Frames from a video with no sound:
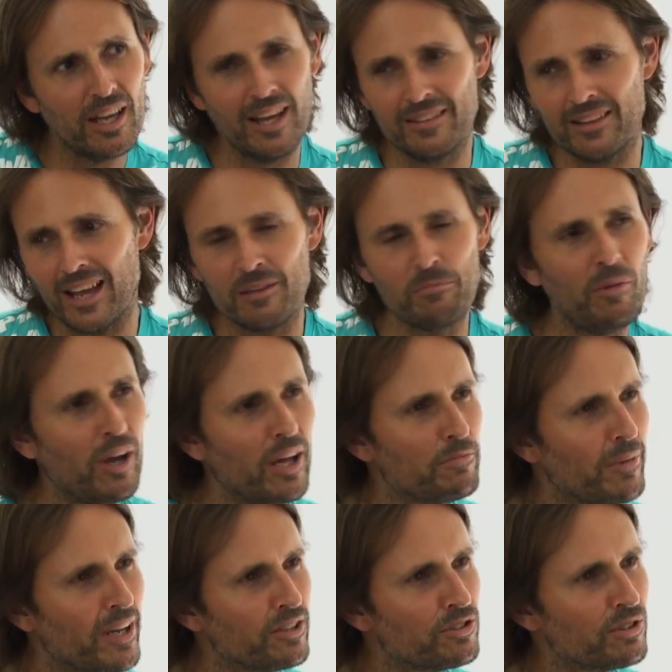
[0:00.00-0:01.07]
and they
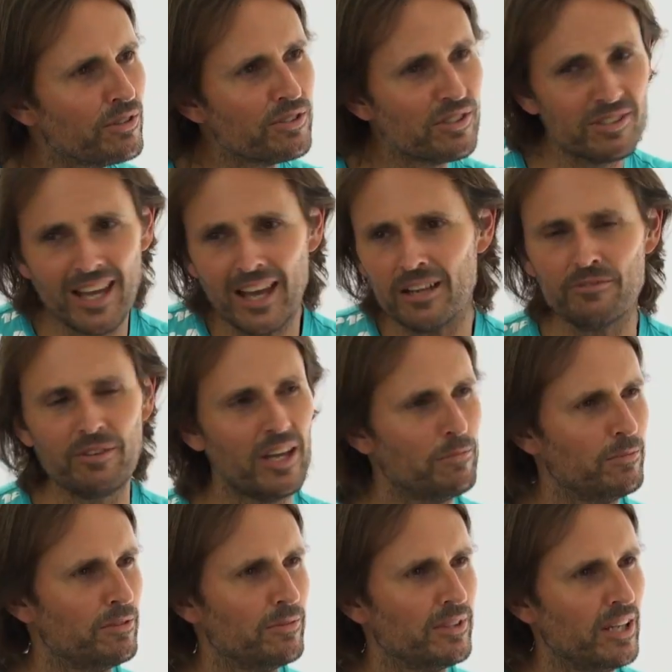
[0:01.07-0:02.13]
might make choices out of
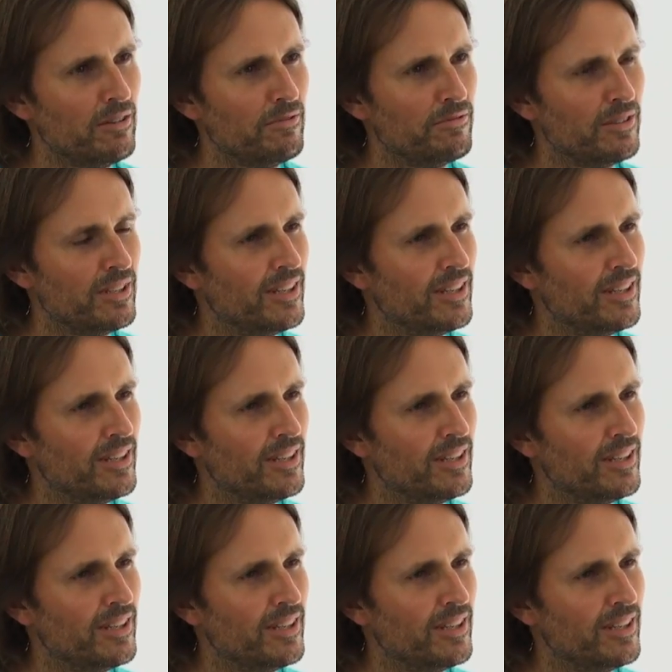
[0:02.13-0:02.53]
harmony with love.